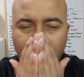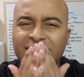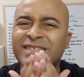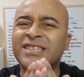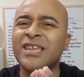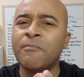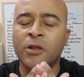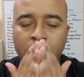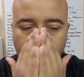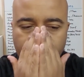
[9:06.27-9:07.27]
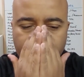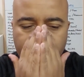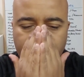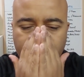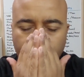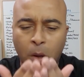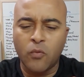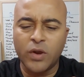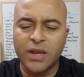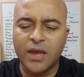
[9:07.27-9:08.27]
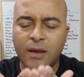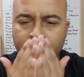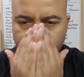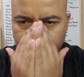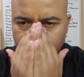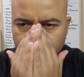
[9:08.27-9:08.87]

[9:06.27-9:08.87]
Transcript: It's similar with a